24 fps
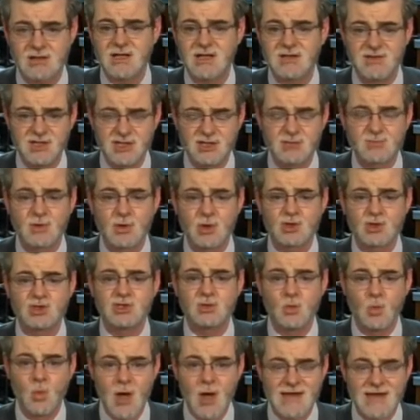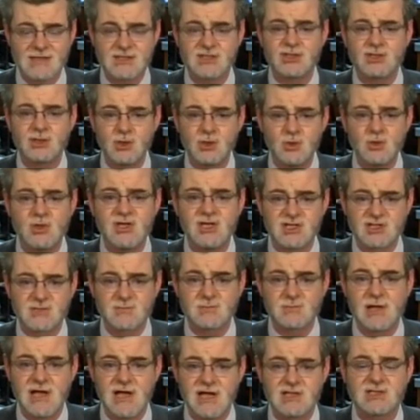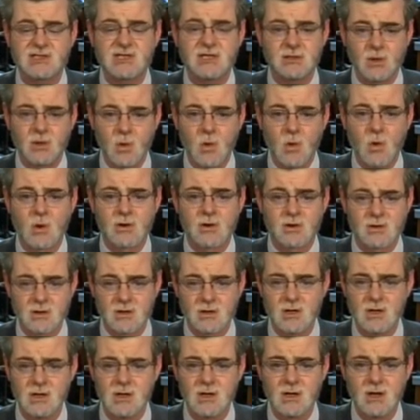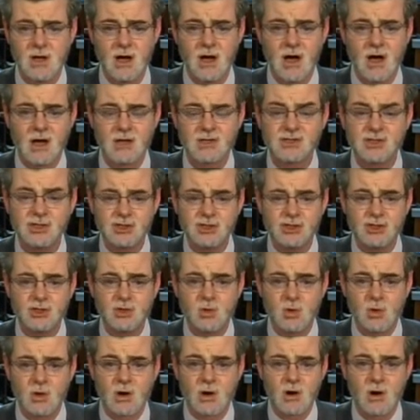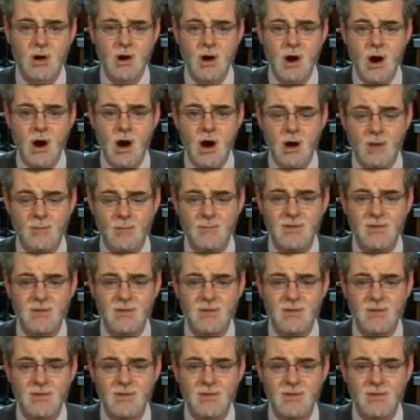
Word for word: that this person went to this place in order to do her harm.